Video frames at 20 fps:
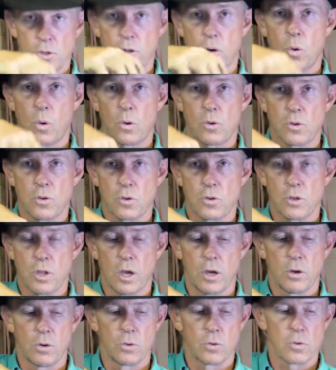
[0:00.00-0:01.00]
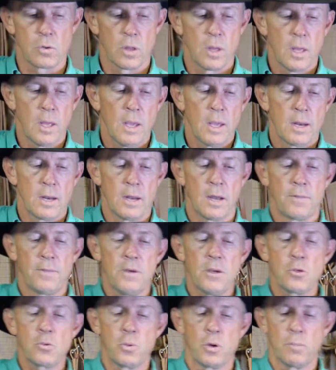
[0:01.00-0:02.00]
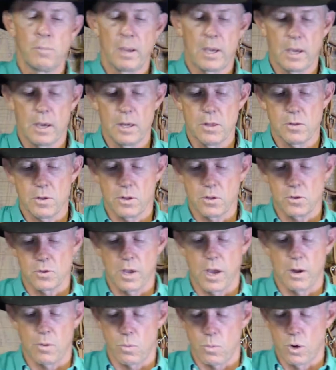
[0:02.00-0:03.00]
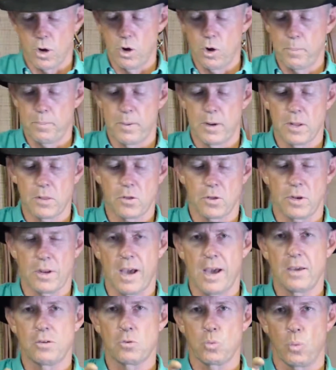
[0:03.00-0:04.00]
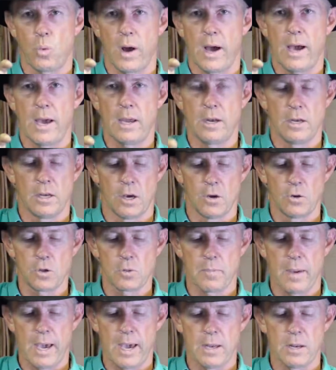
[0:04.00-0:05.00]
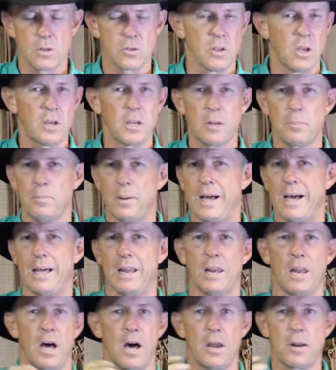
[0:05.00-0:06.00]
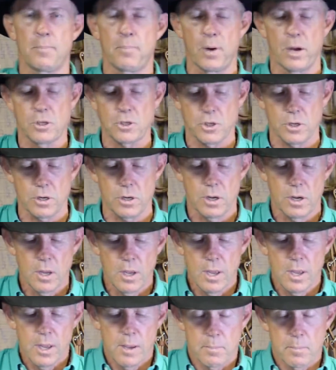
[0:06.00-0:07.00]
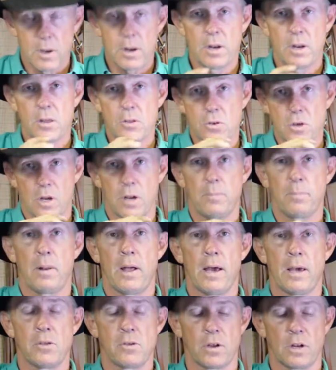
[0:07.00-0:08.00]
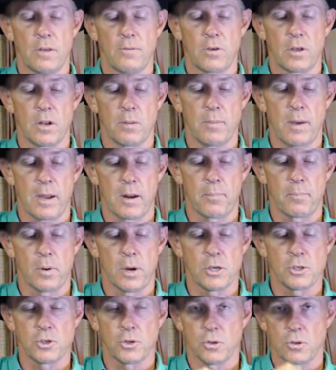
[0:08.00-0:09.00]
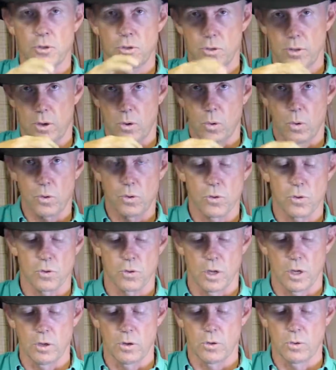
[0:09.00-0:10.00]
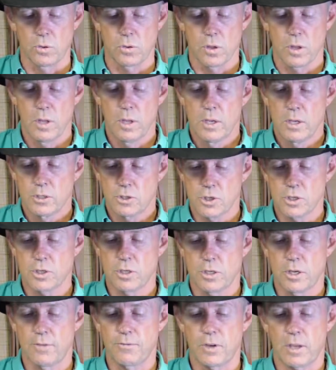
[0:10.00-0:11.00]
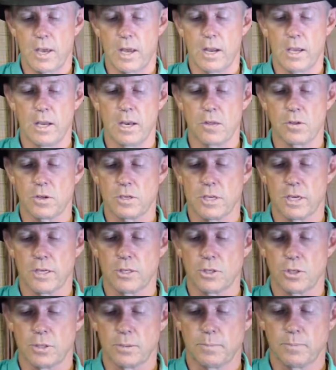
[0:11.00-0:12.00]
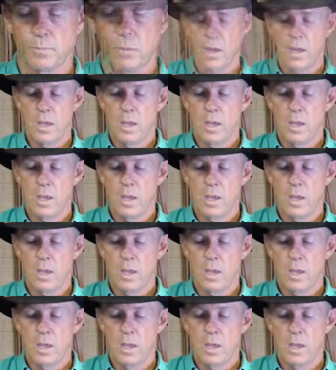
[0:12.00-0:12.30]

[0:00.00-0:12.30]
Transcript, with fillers: to the horse's nose. Now this one, because it's not rope and it's a nice wide noseband, it's not going to apply a lot of pressure, but it is going to apply a significant amount of pressure to the horse's nose, just enough to kind of get his attention.